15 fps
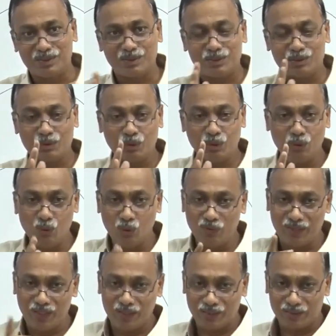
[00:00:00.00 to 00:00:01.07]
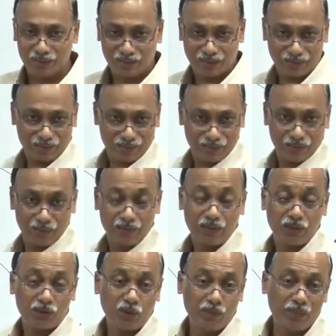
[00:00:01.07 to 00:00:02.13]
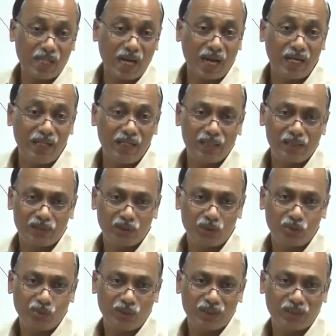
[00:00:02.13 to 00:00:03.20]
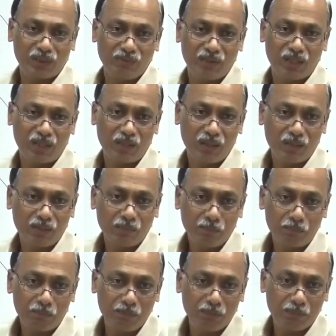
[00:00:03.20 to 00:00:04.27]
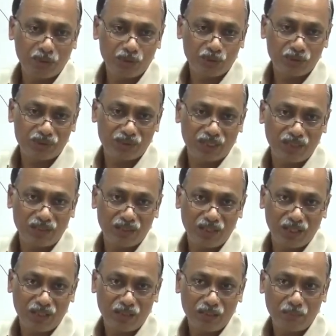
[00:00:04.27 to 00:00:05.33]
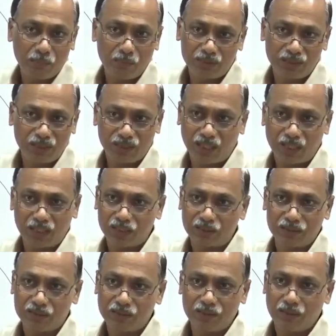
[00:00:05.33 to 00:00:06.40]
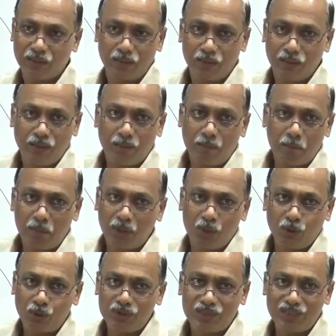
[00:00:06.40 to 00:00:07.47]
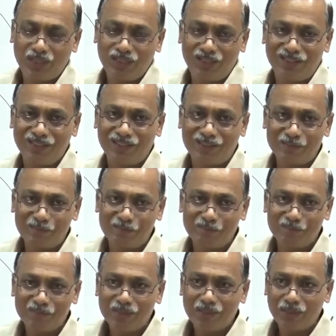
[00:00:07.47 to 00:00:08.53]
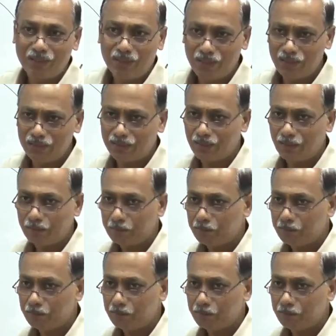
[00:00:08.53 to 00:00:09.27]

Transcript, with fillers: So, no variance here. This should be the ideal situation where people should set the budget targets, but do not set it here. Reason